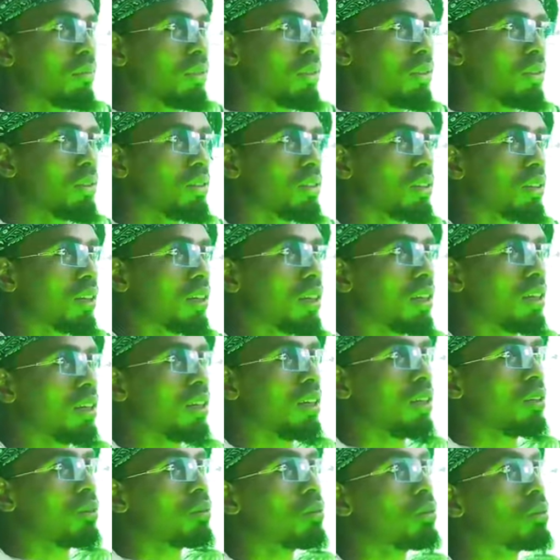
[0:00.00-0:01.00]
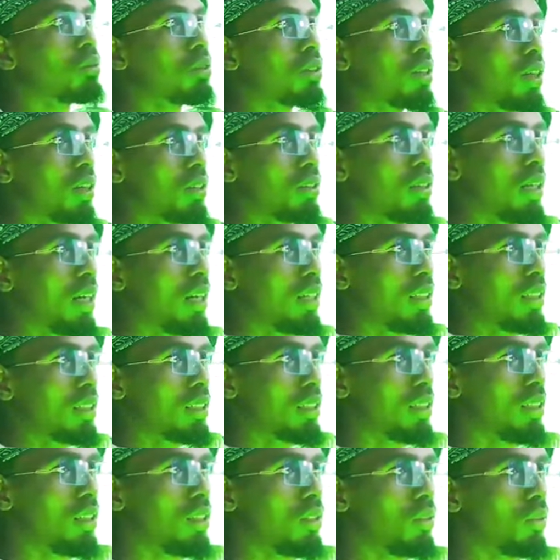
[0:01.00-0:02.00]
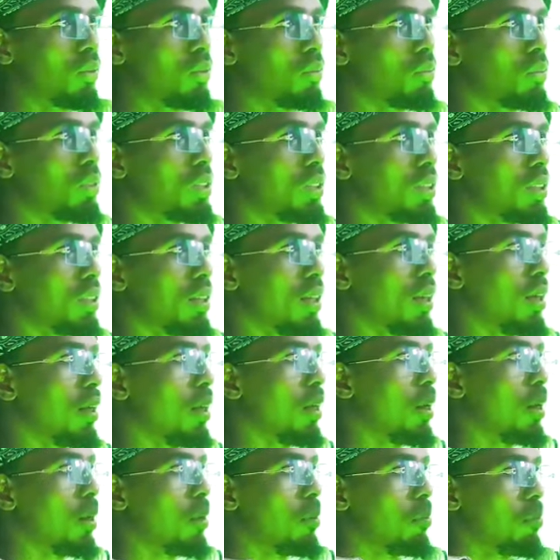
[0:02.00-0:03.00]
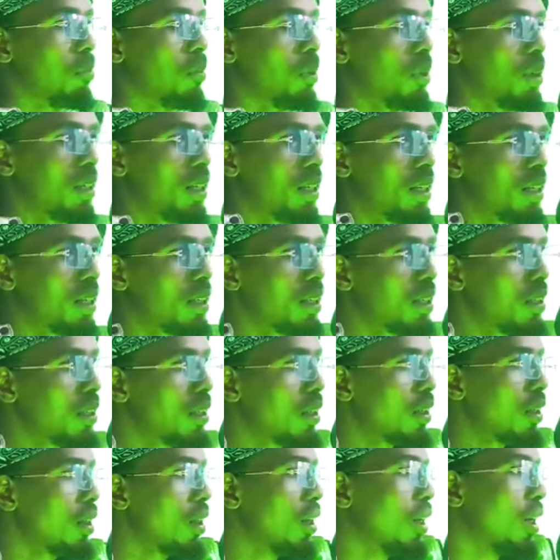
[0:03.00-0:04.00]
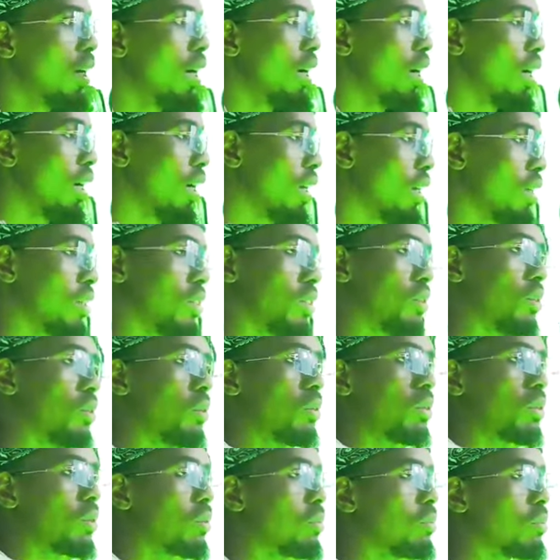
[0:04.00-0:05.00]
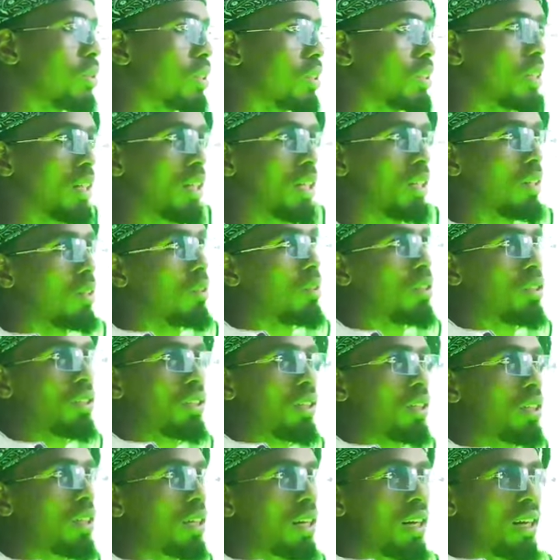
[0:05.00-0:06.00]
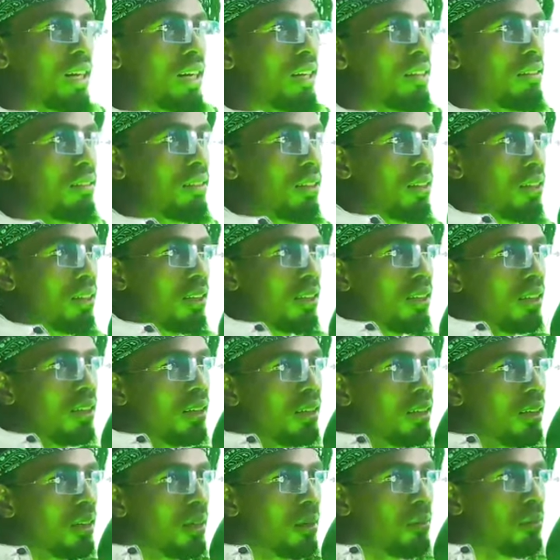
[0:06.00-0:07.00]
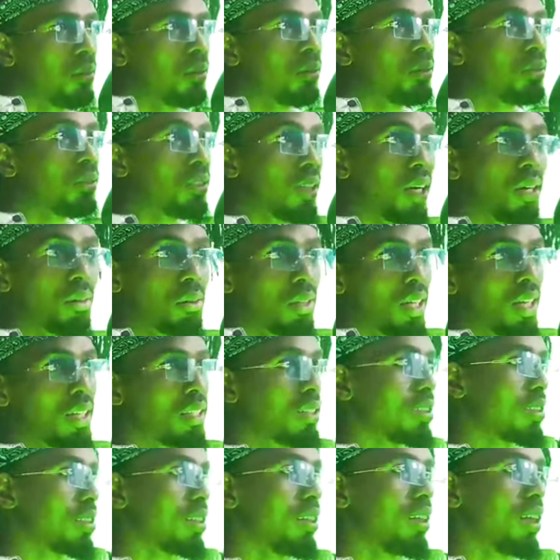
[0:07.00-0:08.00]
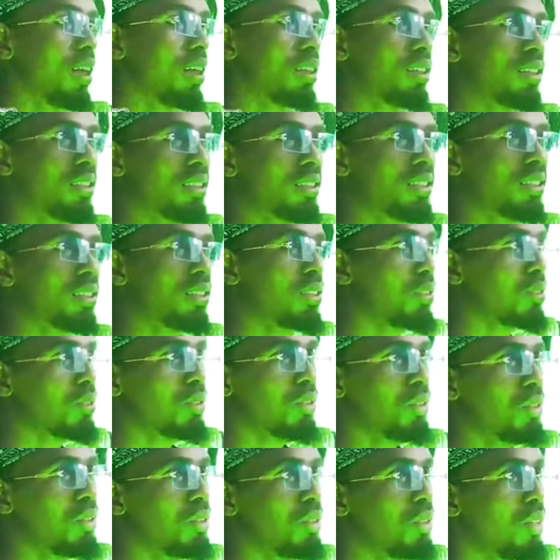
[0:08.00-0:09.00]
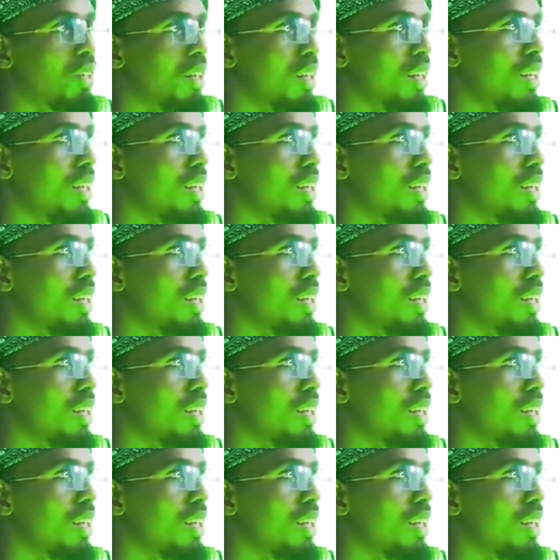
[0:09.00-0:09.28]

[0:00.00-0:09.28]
music, and then you start understanding umchita more than knowing umchita in a general level about how we artist. So